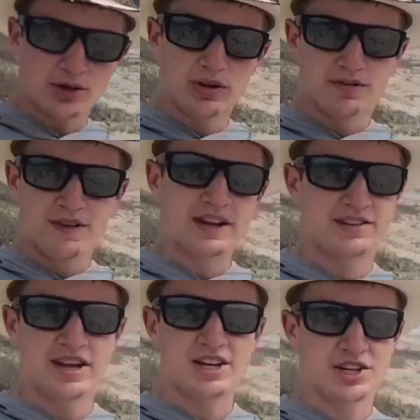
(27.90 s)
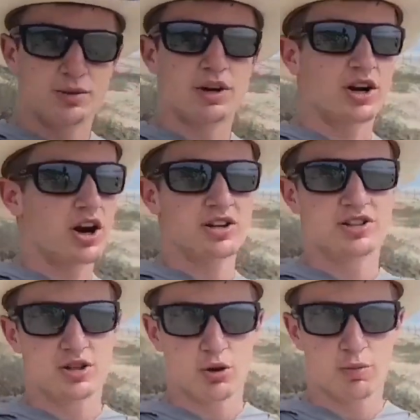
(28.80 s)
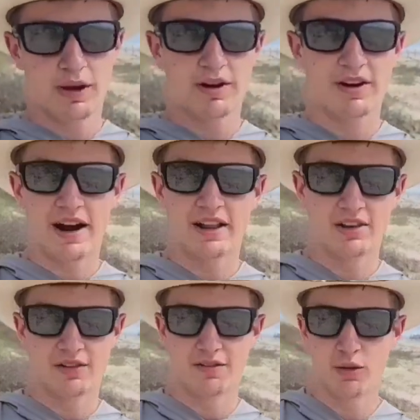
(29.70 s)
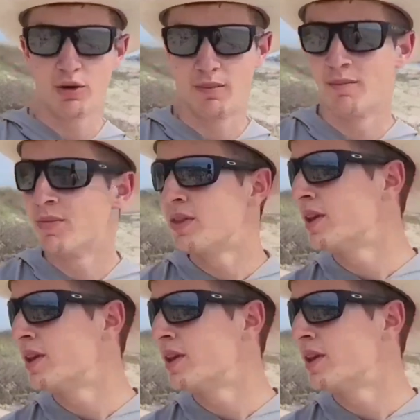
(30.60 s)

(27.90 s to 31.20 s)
gradual effect is actually what causes the whole barrier island to form,